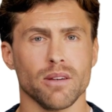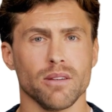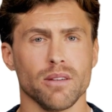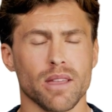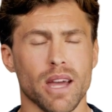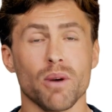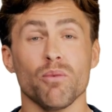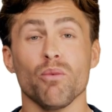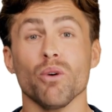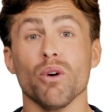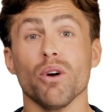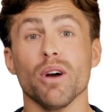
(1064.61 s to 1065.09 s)

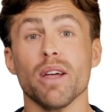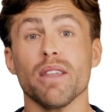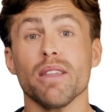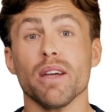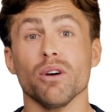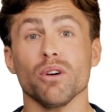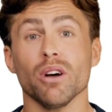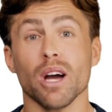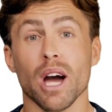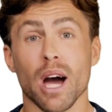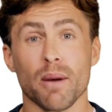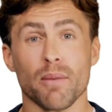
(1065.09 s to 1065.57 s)
They worry
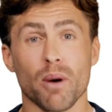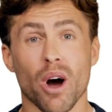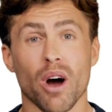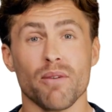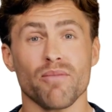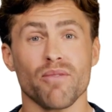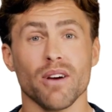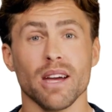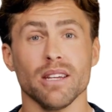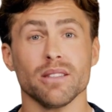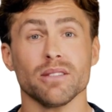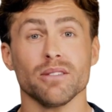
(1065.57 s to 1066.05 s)
they'll come
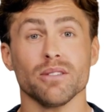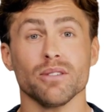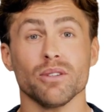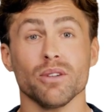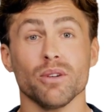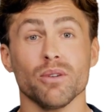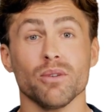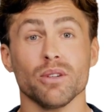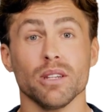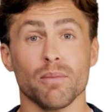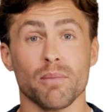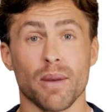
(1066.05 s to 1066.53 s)
off as
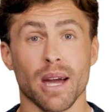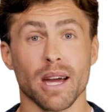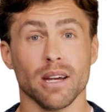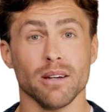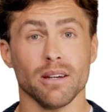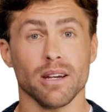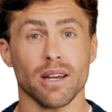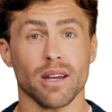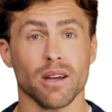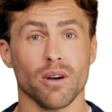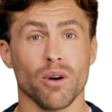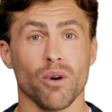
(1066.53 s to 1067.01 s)
too
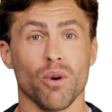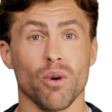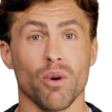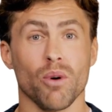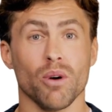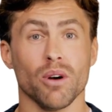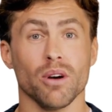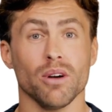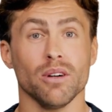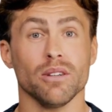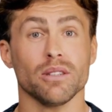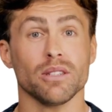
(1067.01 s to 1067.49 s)
demanding
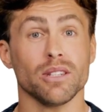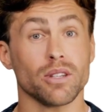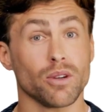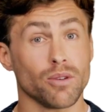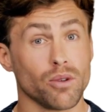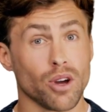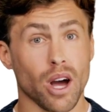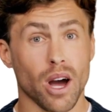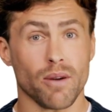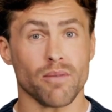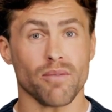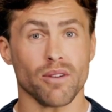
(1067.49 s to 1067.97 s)
or too
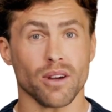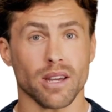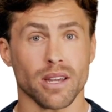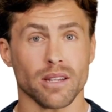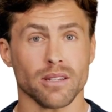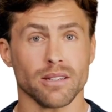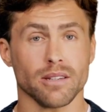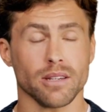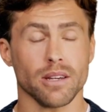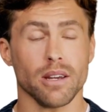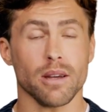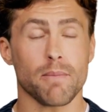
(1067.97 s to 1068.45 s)

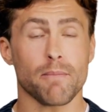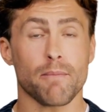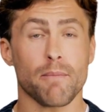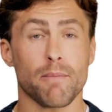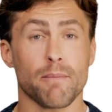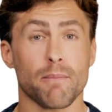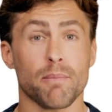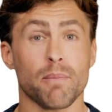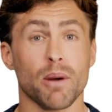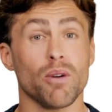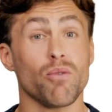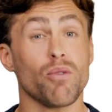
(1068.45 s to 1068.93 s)
confident.
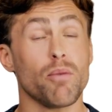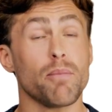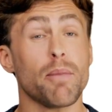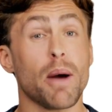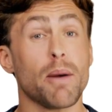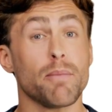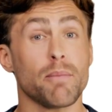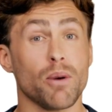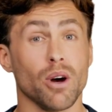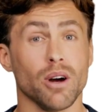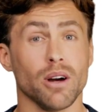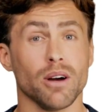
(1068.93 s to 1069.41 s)
But
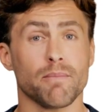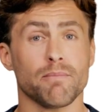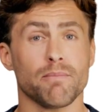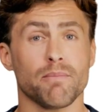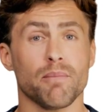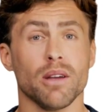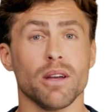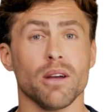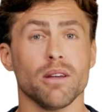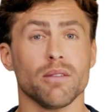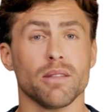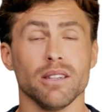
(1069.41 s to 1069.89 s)
remember,
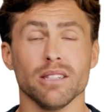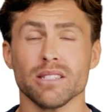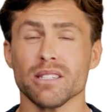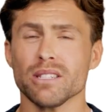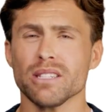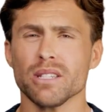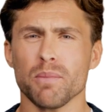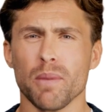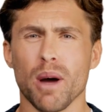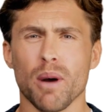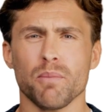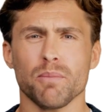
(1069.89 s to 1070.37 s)
this
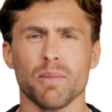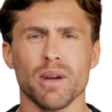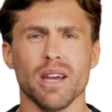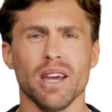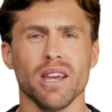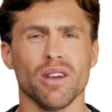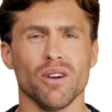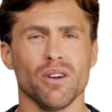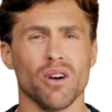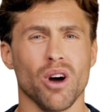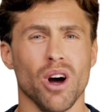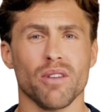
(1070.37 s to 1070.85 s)
is about
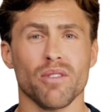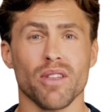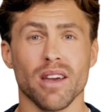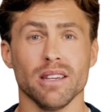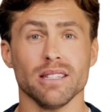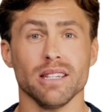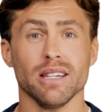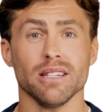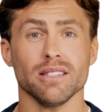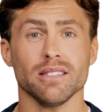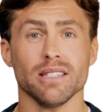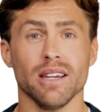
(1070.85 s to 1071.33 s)
being your
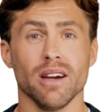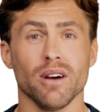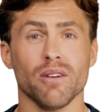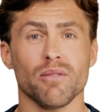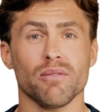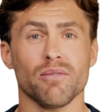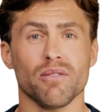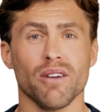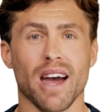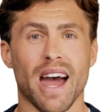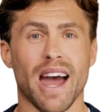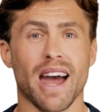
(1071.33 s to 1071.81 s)
authentic
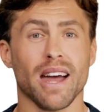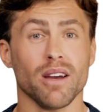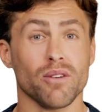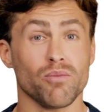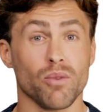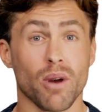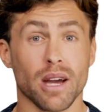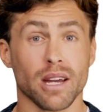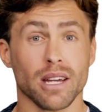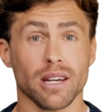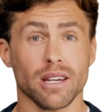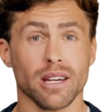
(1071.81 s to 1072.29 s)
self and
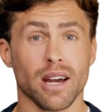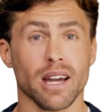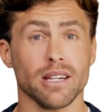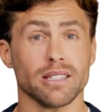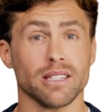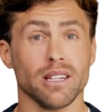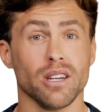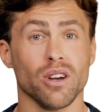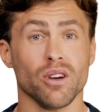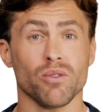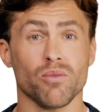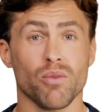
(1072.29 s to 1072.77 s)

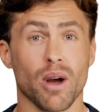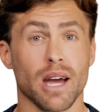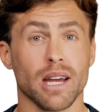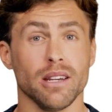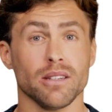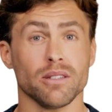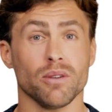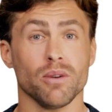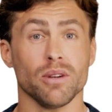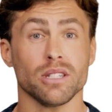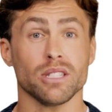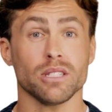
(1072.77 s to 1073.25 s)
recognizing your
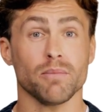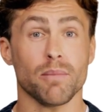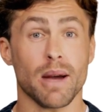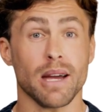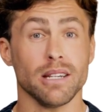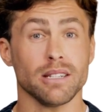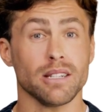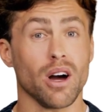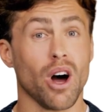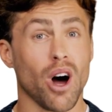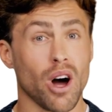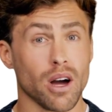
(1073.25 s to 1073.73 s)
right to
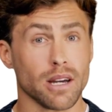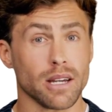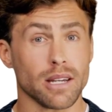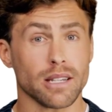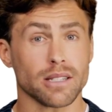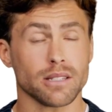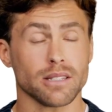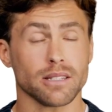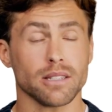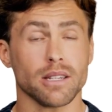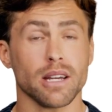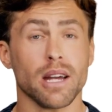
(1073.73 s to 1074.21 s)
expect
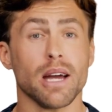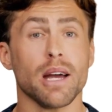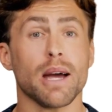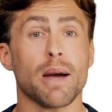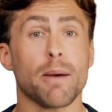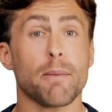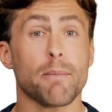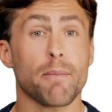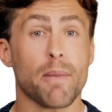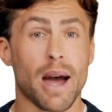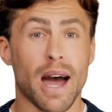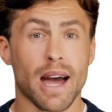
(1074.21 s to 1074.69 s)
honest,
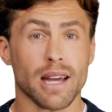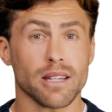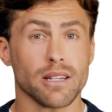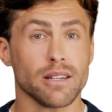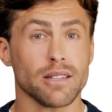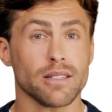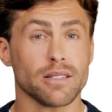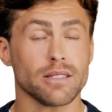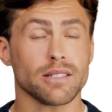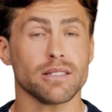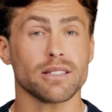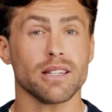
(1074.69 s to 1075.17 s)

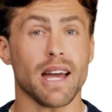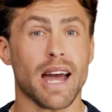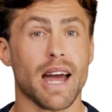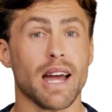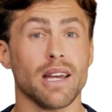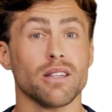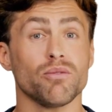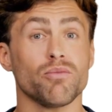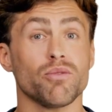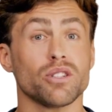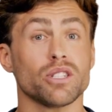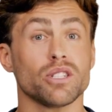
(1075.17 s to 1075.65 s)
balanced,
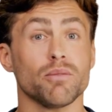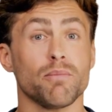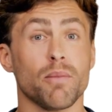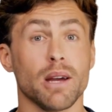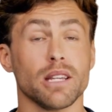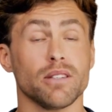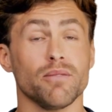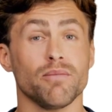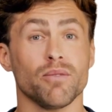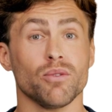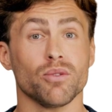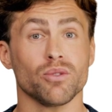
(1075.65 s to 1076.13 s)
and
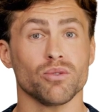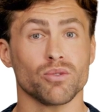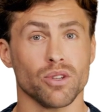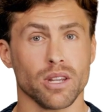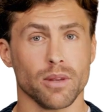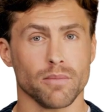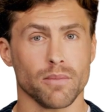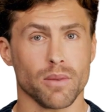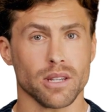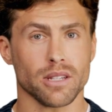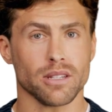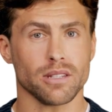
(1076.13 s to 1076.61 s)
respectful
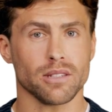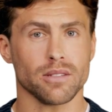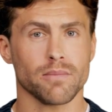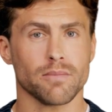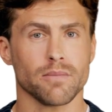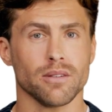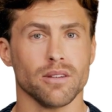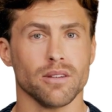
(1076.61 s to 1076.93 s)
treatment.